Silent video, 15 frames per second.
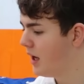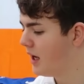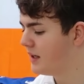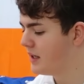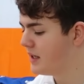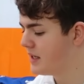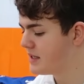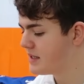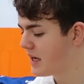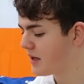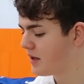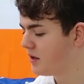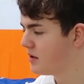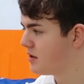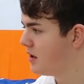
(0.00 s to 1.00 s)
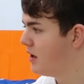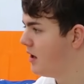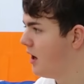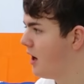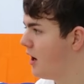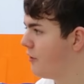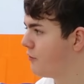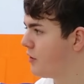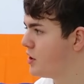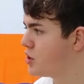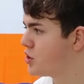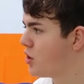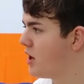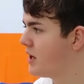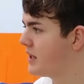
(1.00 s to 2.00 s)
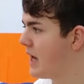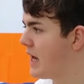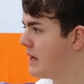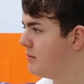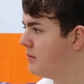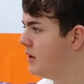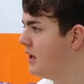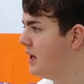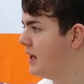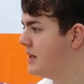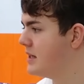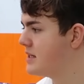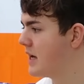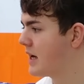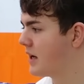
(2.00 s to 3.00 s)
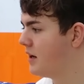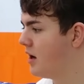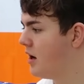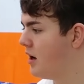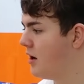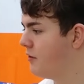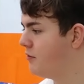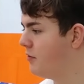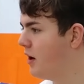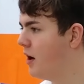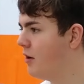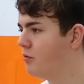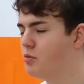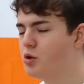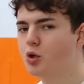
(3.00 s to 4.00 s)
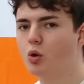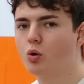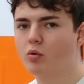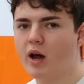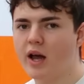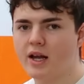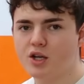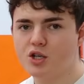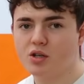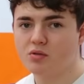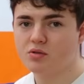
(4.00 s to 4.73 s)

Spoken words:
And then the second French try came in the second half from short range.